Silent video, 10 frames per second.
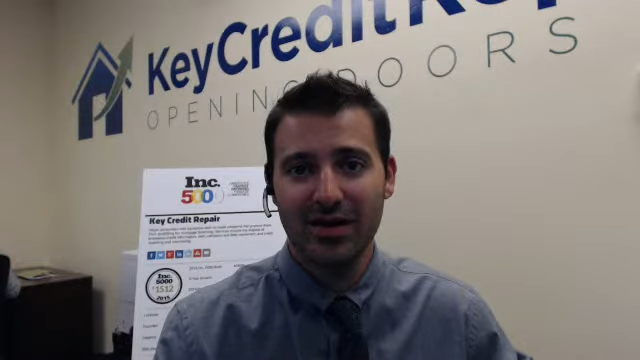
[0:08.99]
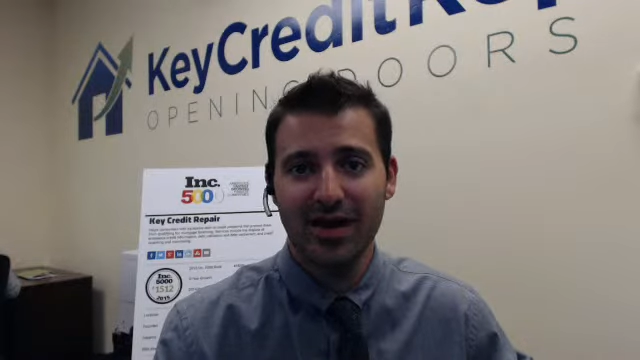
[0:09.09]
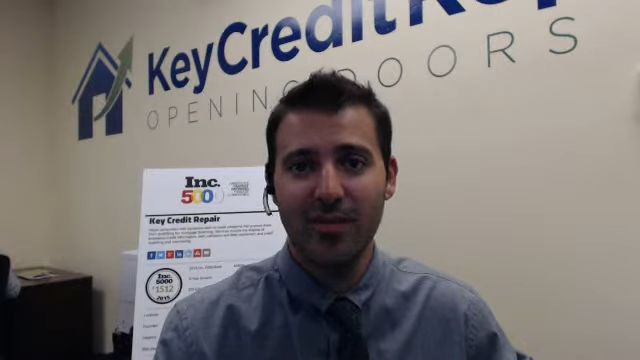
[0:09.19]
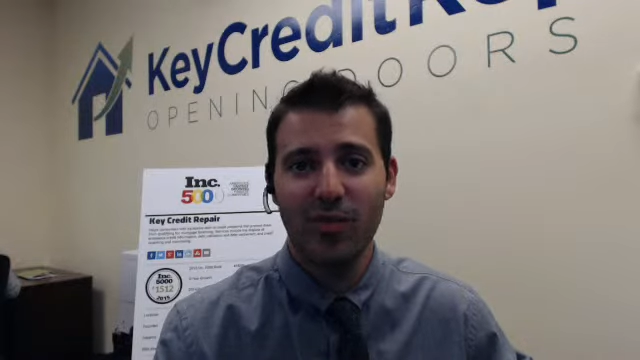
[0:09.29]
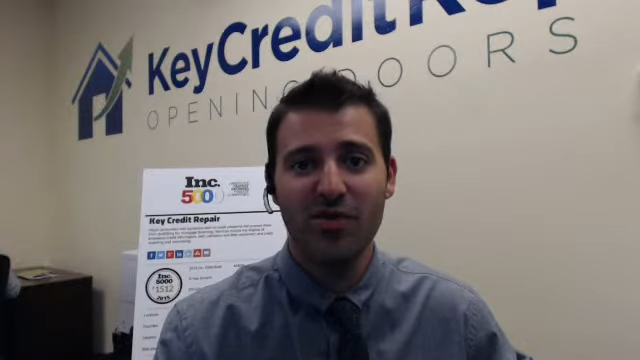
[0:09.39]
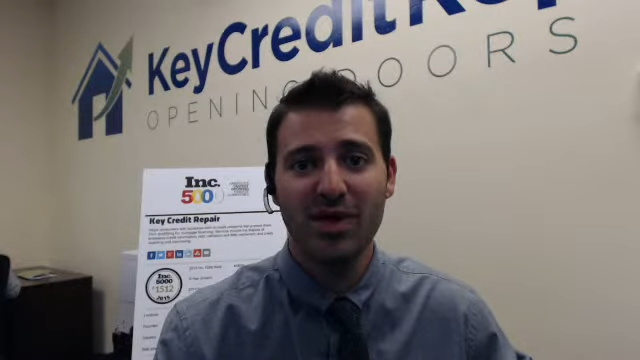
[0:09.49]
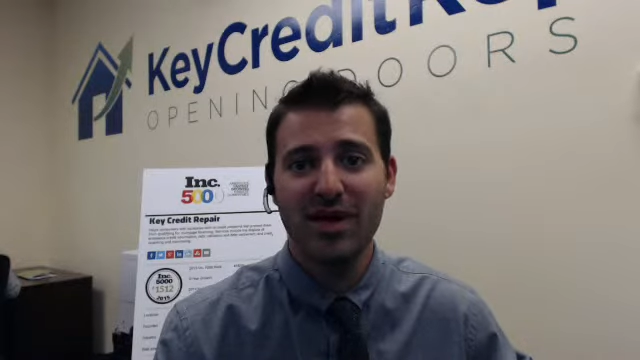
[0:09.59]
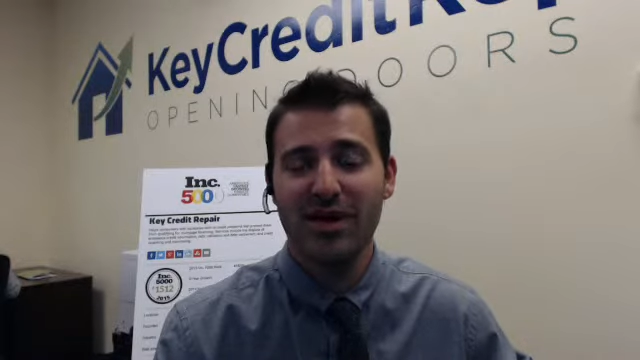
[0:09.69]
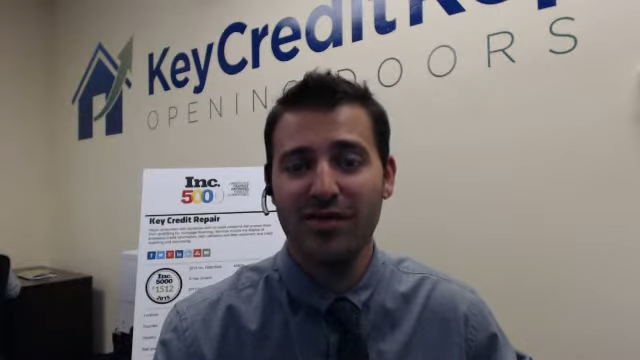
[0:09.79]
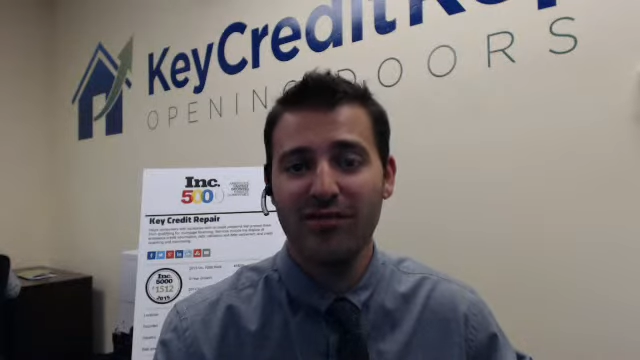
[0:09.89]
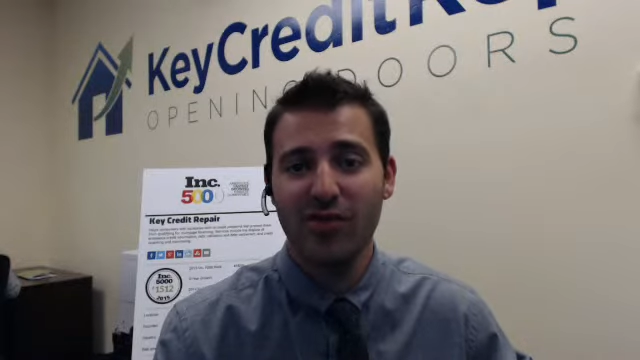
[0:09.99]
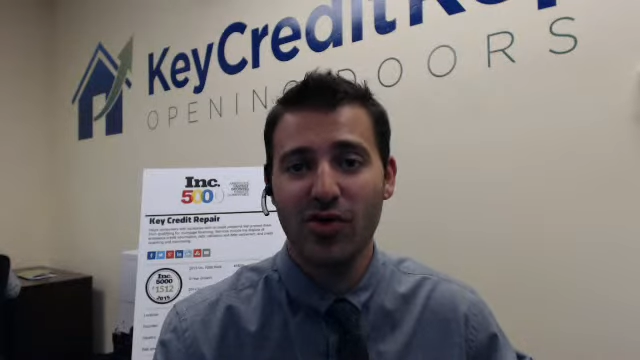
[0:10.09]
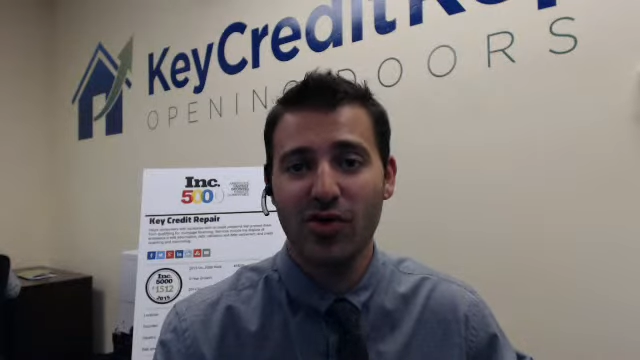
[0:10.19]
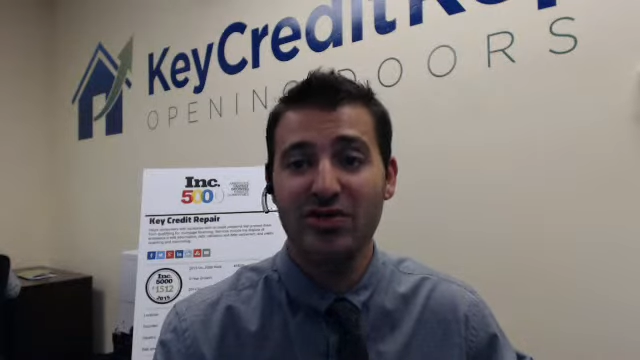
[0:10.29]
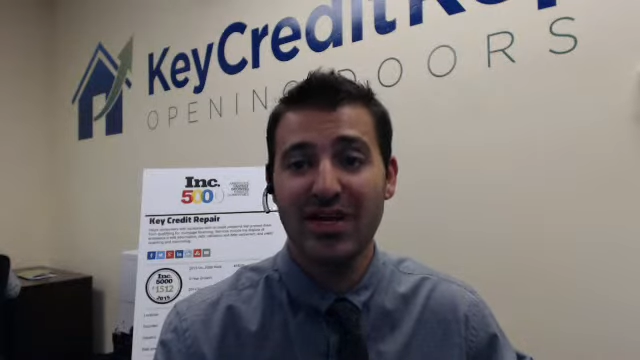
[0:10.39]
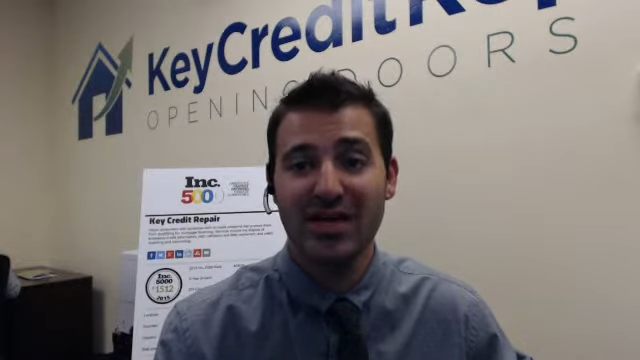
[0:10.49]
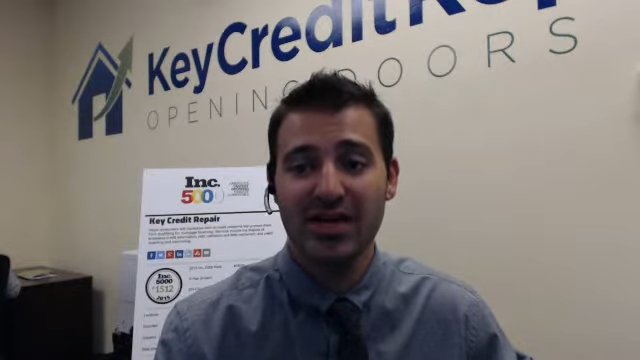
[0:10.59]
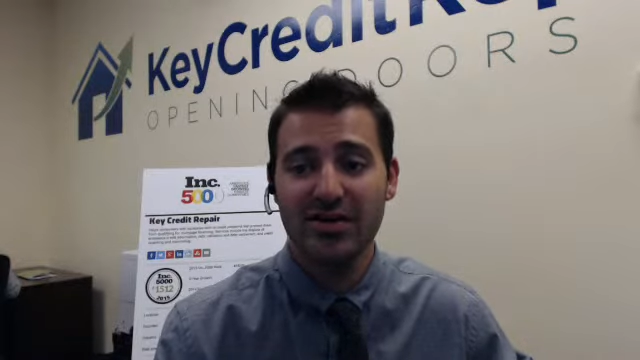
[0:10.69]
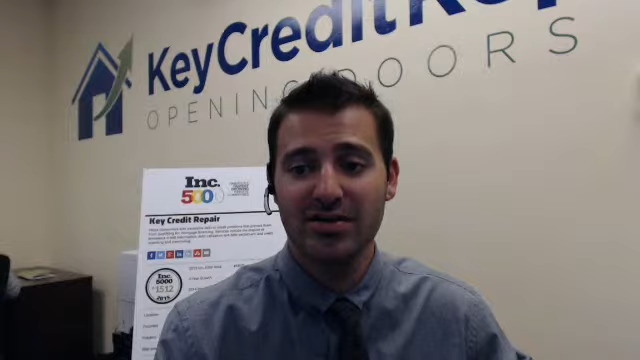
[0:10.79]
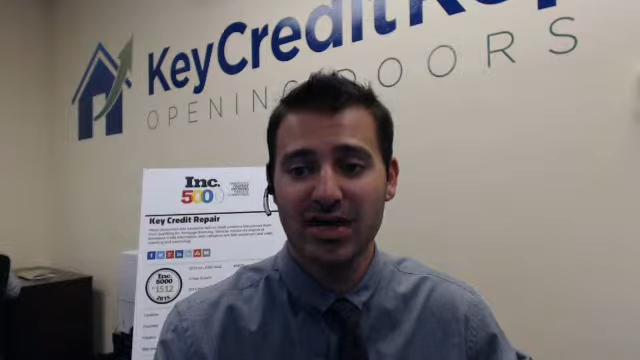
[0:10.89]
Um, we've been here for almost ten
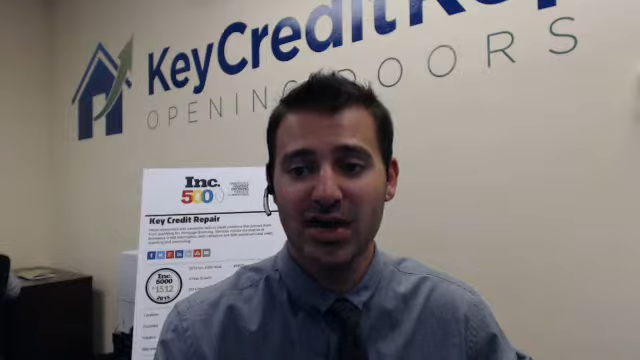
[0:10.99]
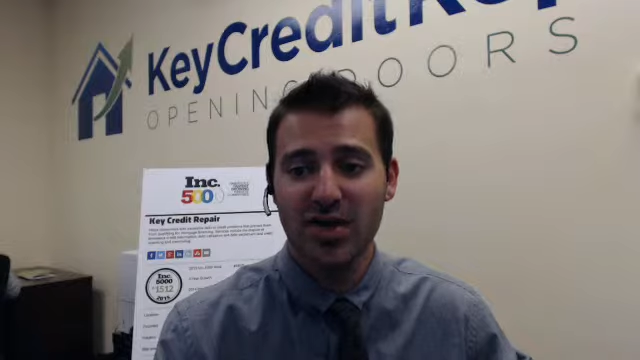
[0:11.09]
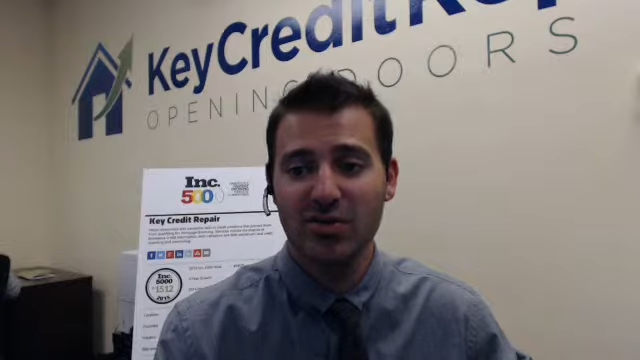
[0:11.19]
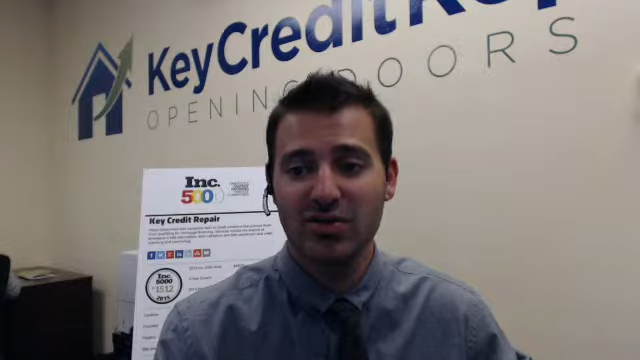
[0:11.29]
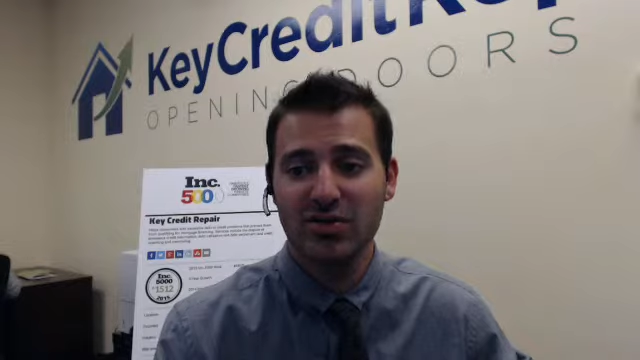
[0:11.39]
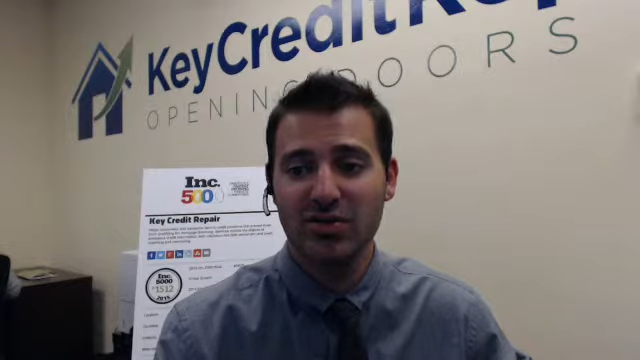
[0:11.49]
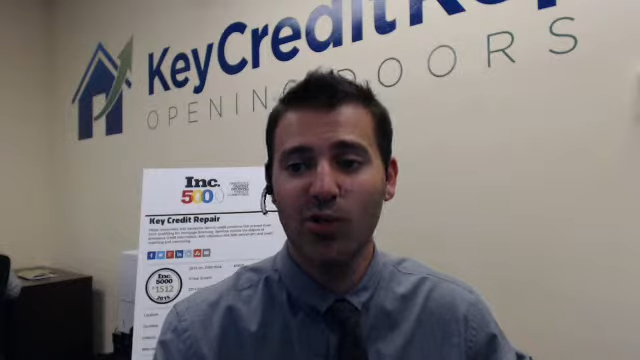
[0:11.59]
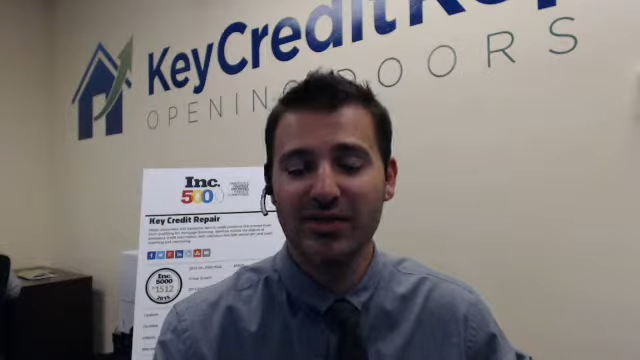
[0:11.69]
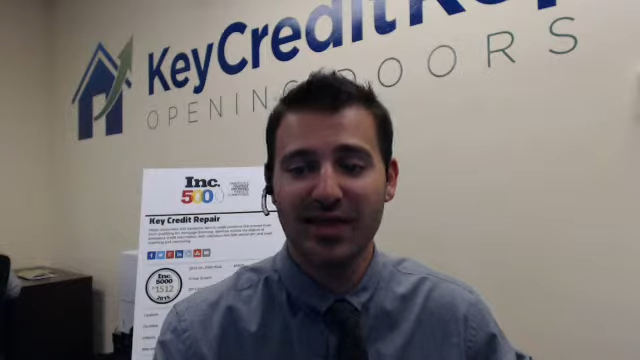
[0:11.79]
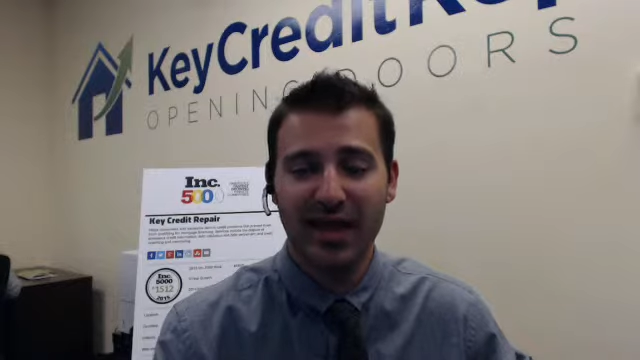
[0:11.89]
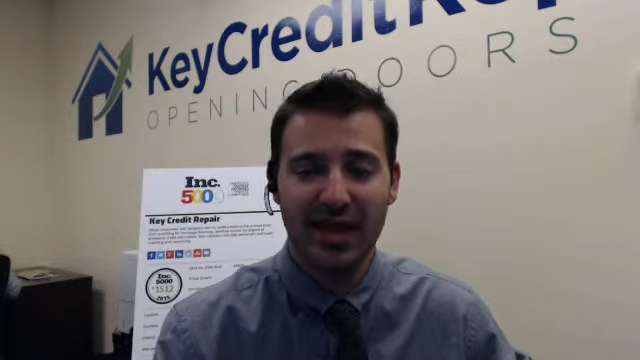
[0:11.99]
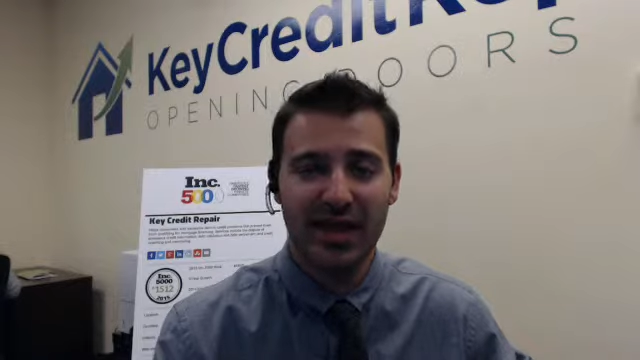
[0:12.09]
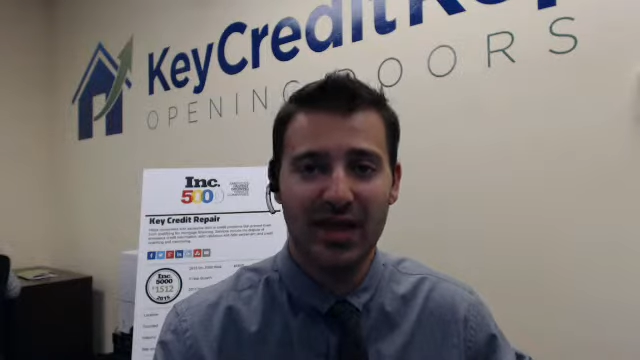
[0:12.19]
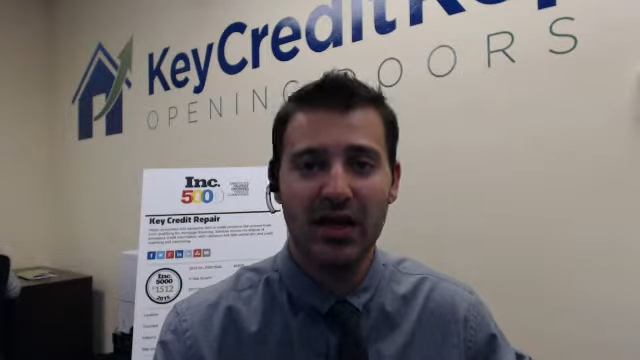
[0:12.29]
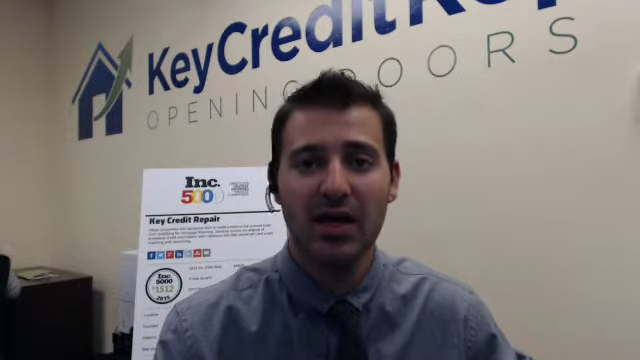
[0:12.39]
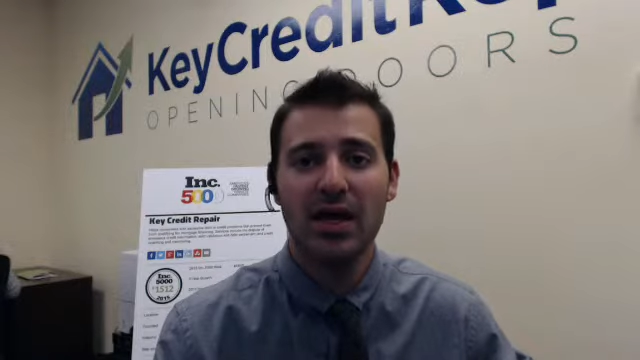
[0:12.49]
years now, almost a cool decade.